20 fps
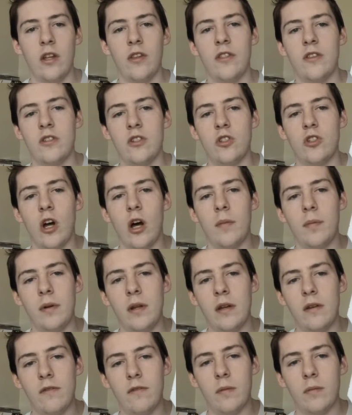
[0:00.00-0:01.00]
nothing
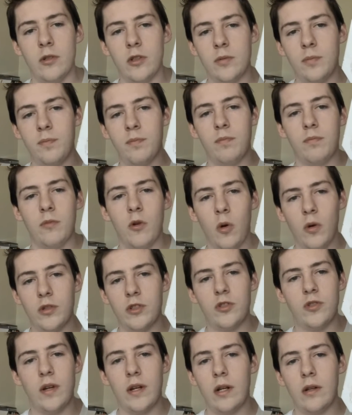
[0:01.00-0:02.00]
stopping it from just
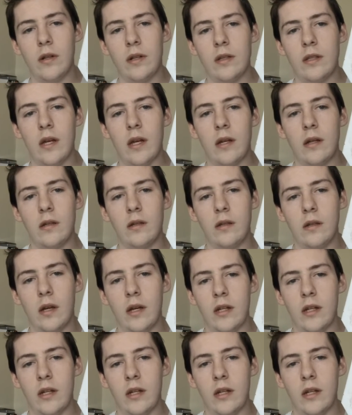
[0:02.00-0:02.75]
going straight out like that,